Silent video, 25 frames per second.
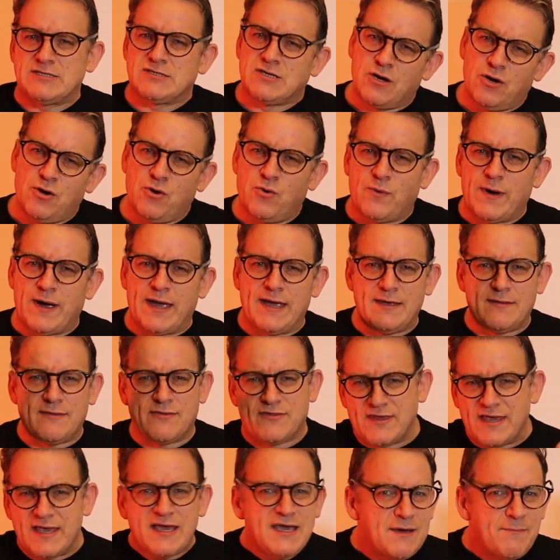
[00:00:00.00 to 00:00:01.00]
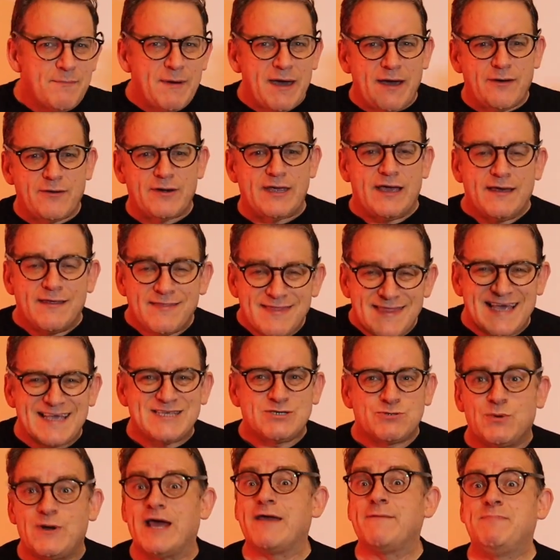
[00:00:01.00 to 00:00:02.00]
go away and think about it. And
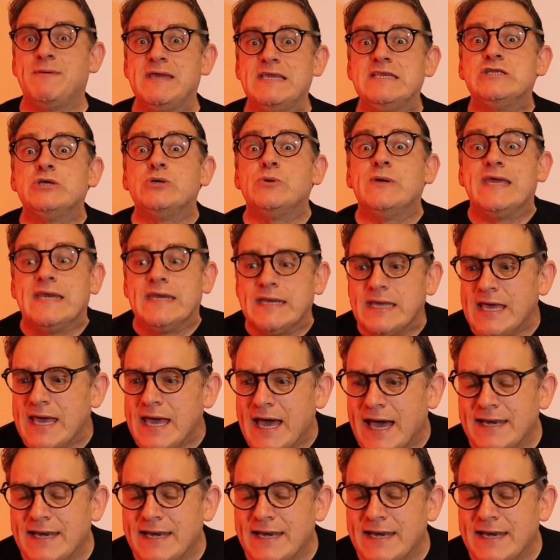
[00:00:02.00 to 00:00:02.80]
that's what I've been doing.